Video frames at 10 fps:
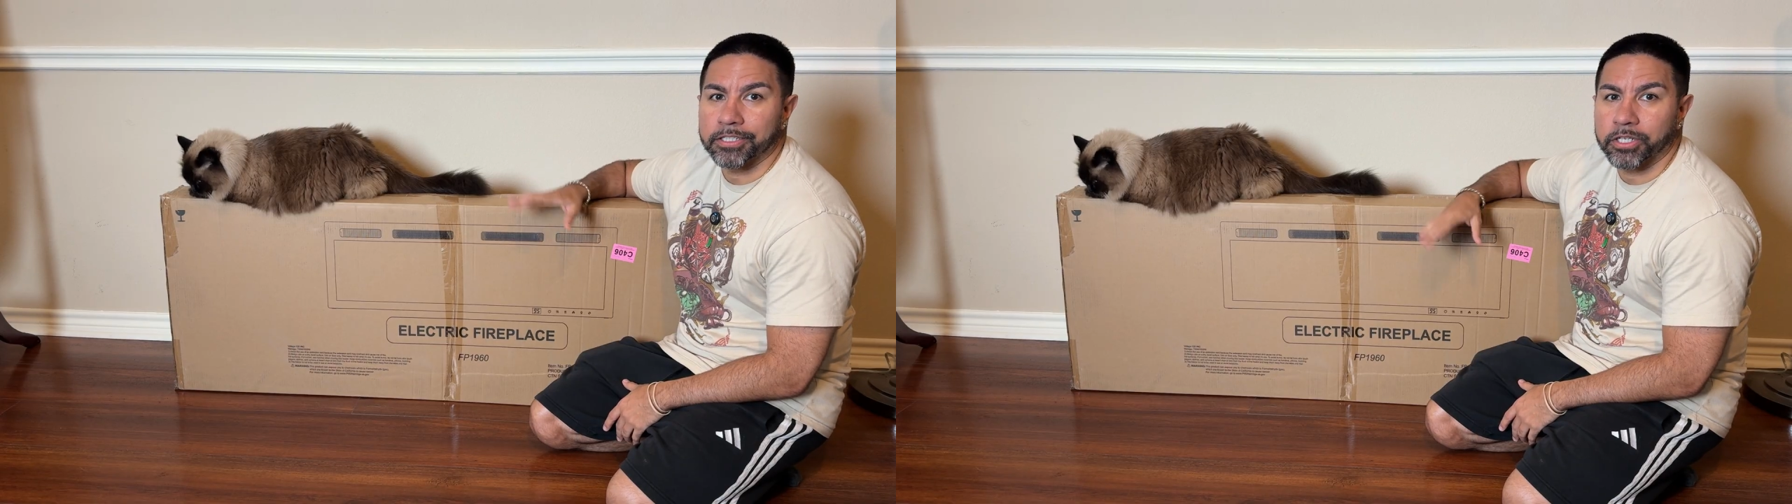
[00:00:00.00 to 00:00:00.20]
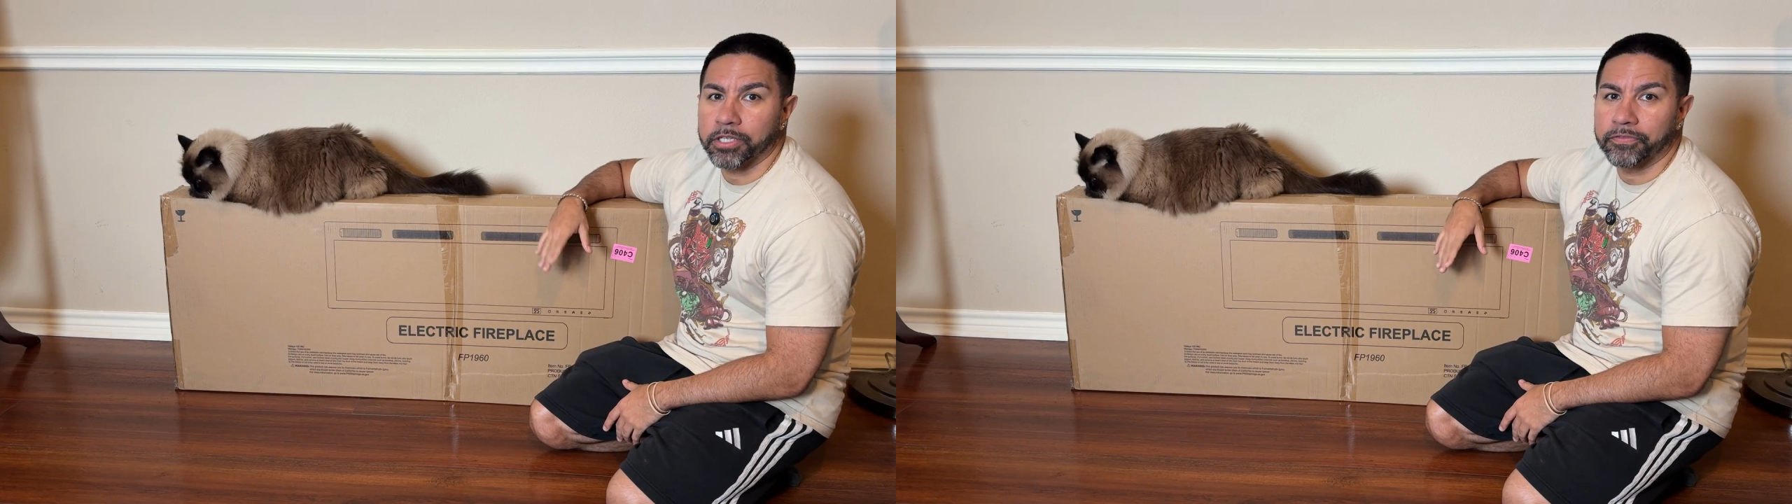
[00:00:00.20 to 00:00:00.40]
I'll
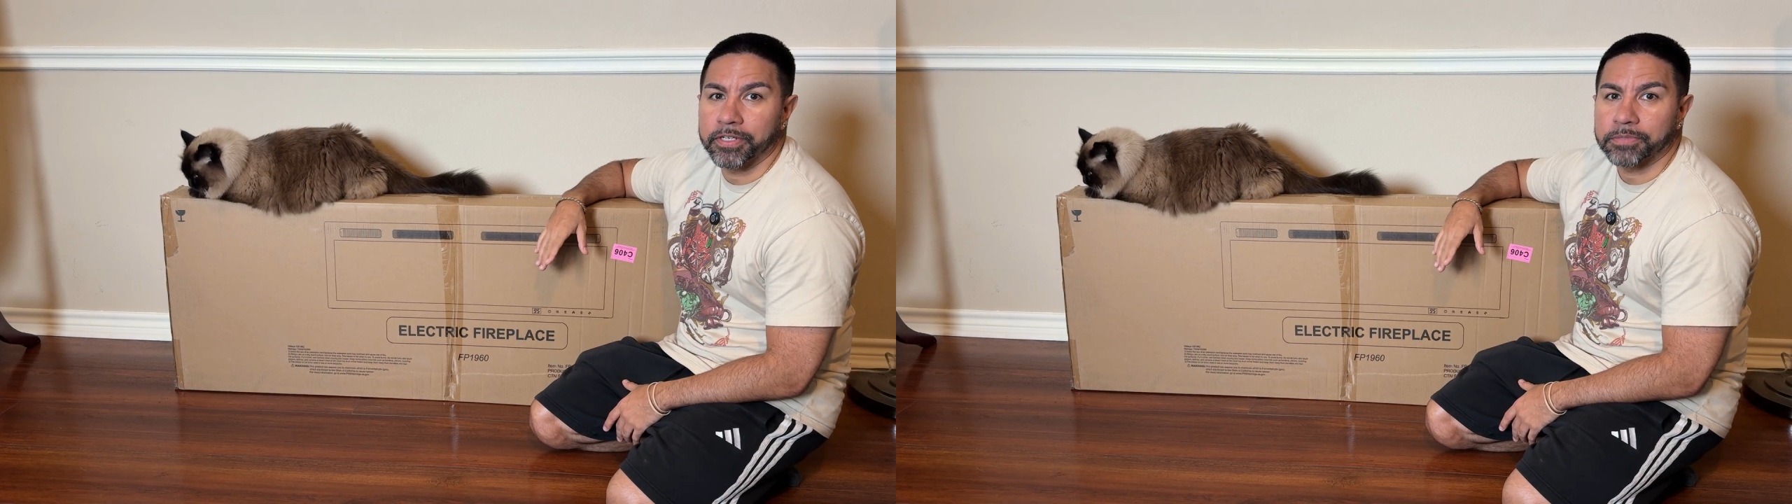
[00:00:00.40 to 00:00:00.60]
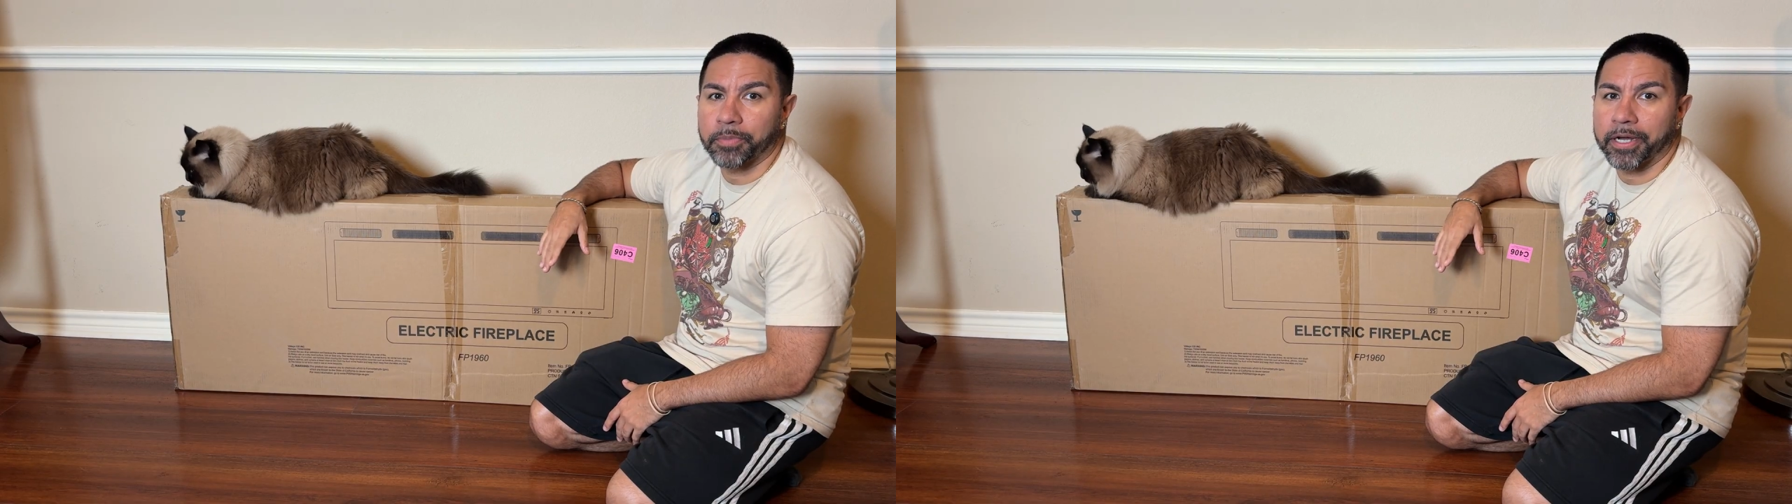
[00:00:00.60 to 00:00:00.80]
show you the
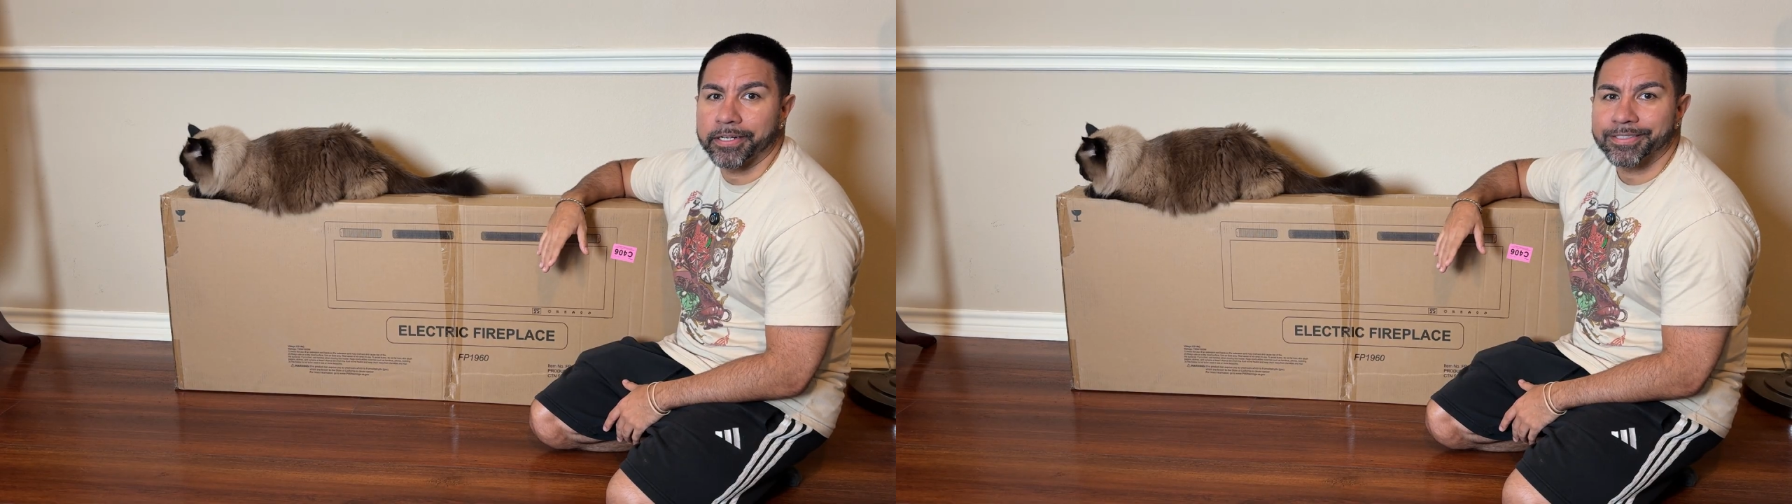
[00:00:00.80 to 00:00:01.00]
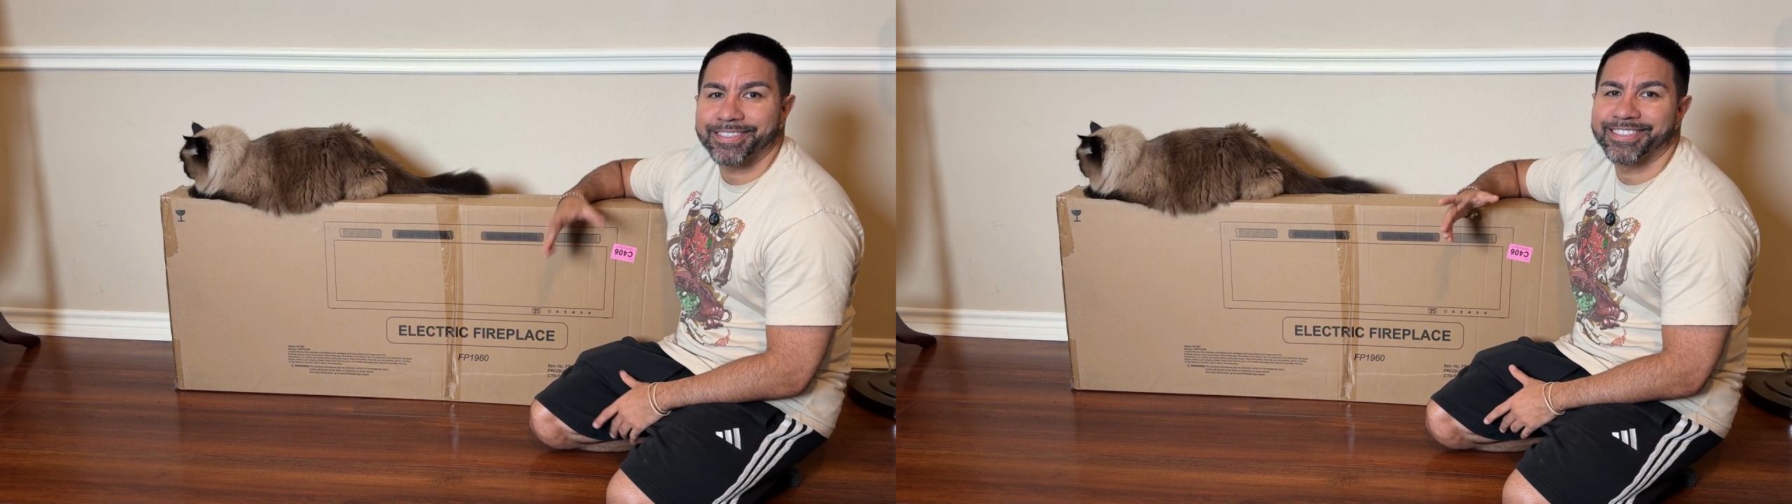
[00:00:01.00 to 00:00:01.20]
finished product.